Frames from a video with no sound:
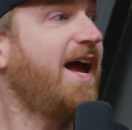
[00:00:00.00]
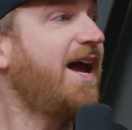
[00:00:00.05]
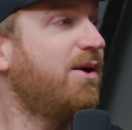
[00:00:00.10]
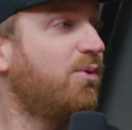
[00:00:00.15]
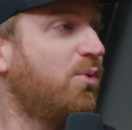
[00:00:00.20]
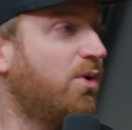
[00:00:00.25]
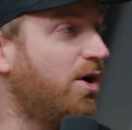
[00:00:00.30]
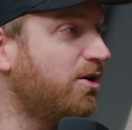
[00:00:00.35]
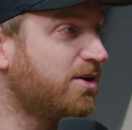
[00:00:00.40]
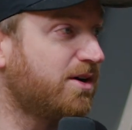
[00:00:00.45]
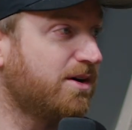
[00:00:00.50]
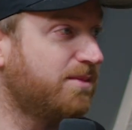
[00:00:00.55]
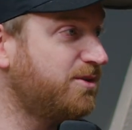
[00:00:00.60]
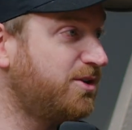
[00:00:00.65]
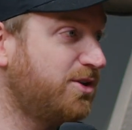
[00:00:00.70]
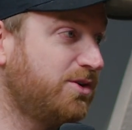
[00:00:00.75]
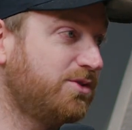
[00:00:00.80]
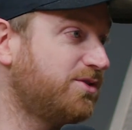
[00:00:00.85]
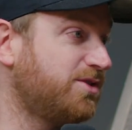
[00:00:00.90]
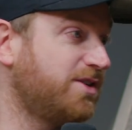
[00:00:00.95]
Hey, welcome
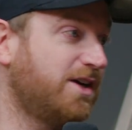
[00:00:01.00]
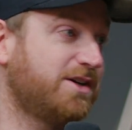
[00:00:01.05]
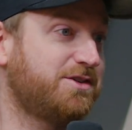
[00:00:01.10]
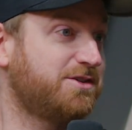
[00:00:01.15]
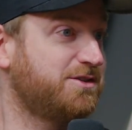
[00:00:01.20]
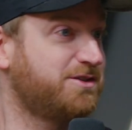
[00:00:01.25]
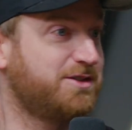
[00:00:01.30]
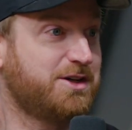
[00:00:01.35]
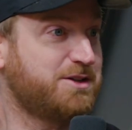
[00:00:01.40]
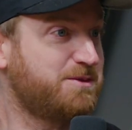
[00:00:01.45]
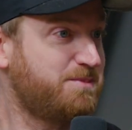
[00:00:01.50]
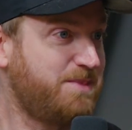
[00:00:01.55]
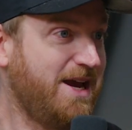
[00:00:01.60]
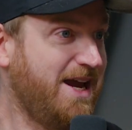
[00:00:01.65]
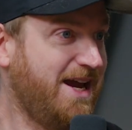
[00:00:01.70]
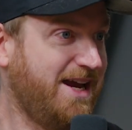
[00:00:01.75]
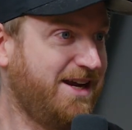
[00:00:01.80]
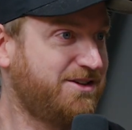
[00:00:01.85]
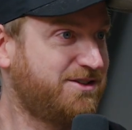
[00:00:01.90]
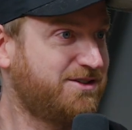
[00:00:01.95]
to such and such
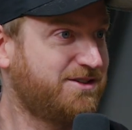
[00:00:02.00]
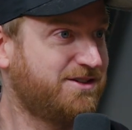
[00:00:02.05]
page.